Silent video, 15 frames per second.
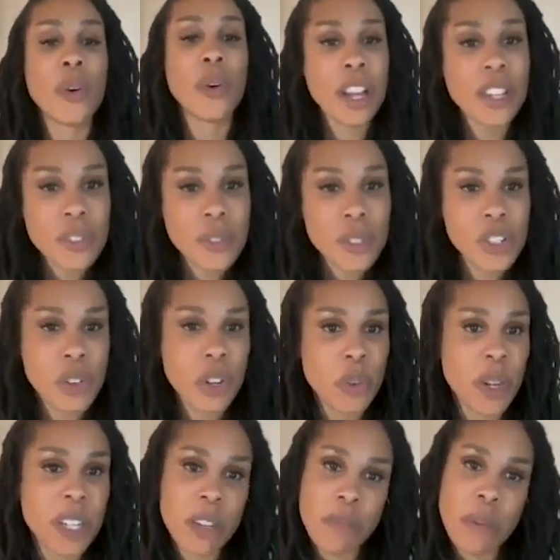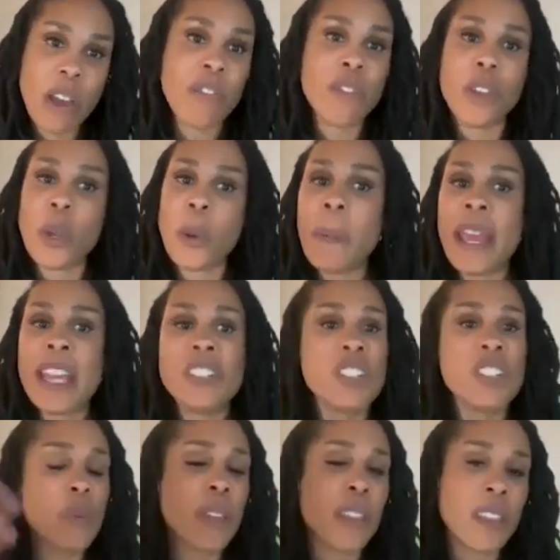or underinsured went to Bellevue,
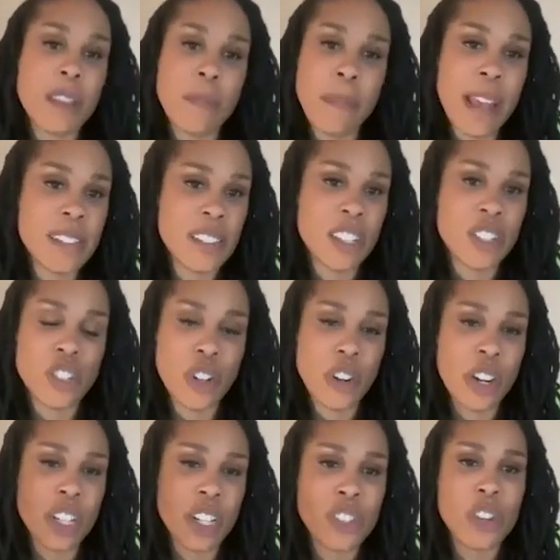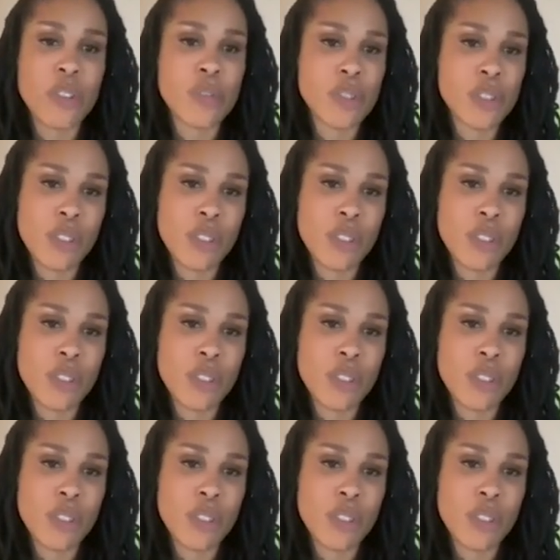patients with the best insurance go